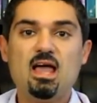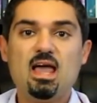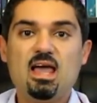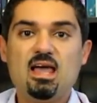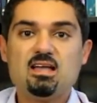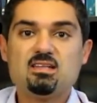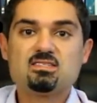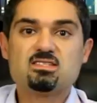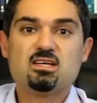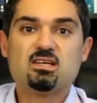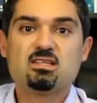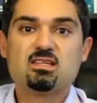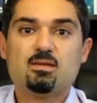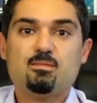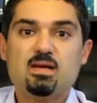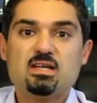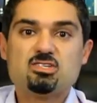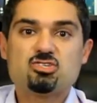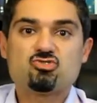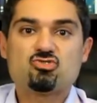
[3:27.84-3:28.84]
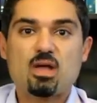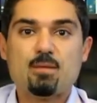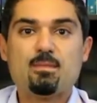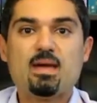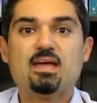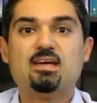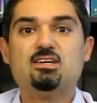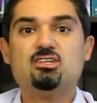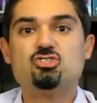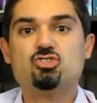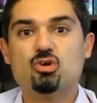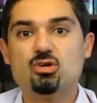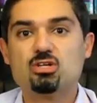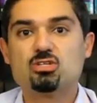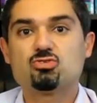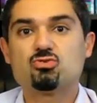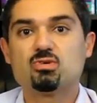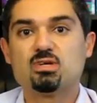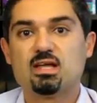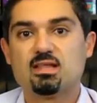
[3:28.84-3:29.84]
And the magistrate may adjourn
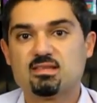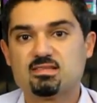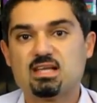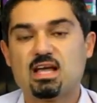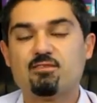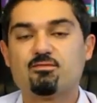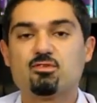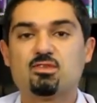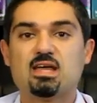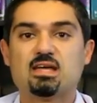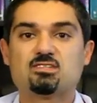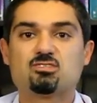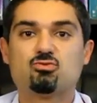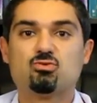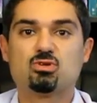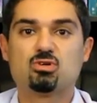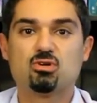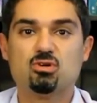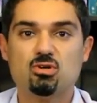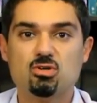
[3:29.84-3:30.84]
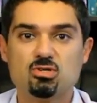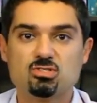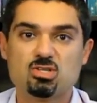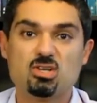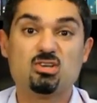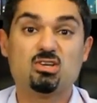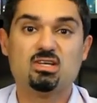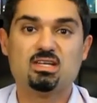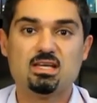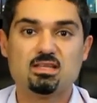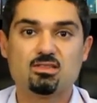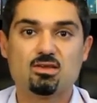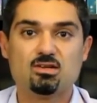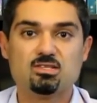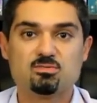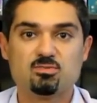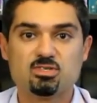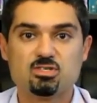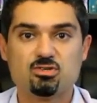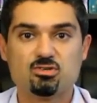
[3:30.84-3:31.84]
it to another date for that to occur, so you can get
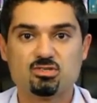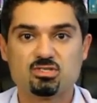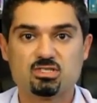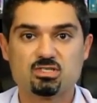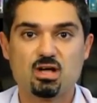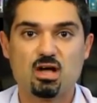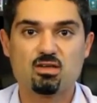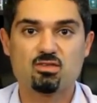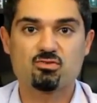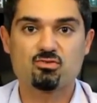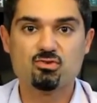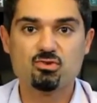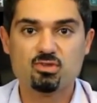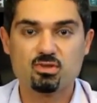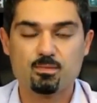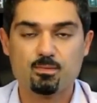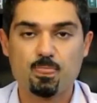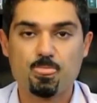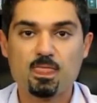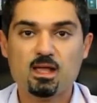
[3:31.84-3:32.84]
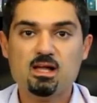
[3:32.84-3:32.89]
those materials and go through them.